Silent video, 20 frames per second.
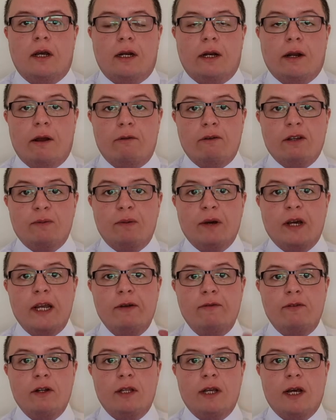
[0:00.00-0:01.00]
Now, it was
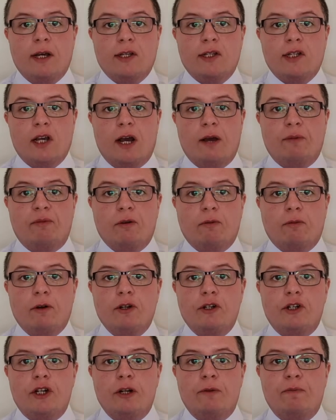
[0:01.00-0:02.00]
believed at that time that
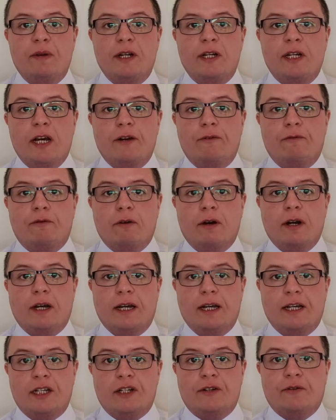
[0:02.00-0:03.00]
once you'd been dead for at
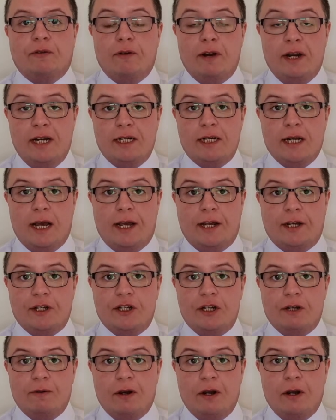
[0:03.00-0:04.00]
least 3
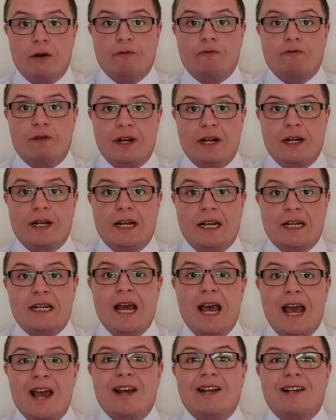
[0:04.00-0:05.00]
days, you were really
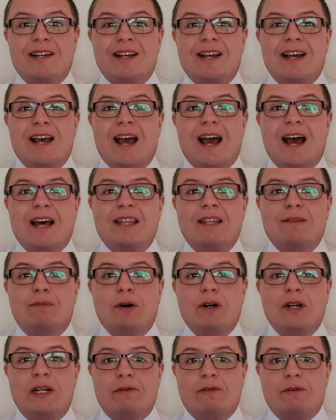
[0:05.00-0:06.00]
dead, and the
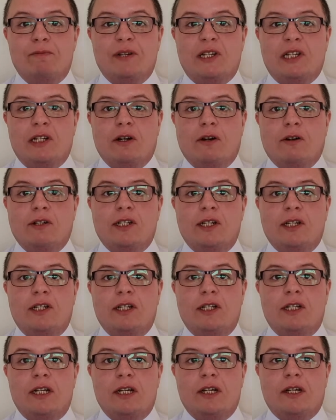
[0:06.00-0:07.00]
body would be starting to
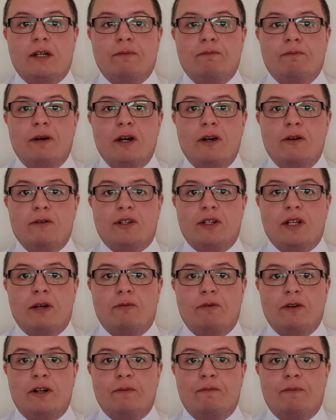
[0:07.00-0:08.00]
decompose. There
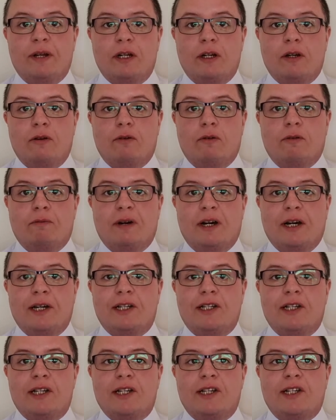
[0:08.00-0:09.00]
would have been an
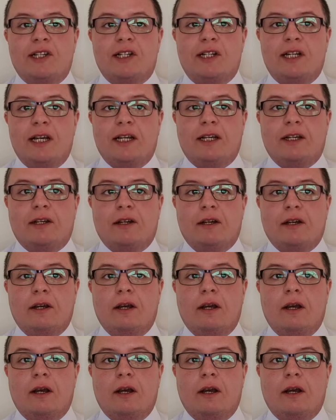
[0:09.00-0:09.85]
almighty stink.